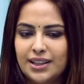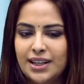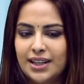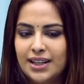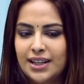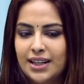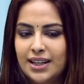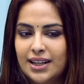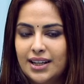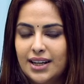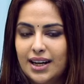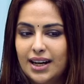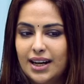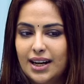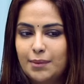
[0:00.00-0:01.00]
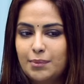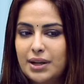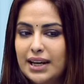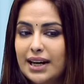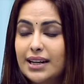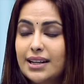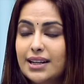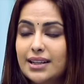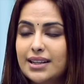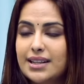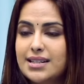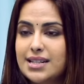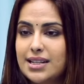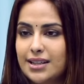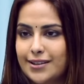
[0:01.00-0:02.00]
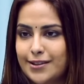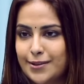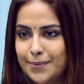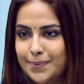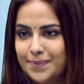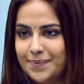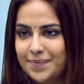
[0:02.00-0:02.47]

Yeah. I'm glad that they see it.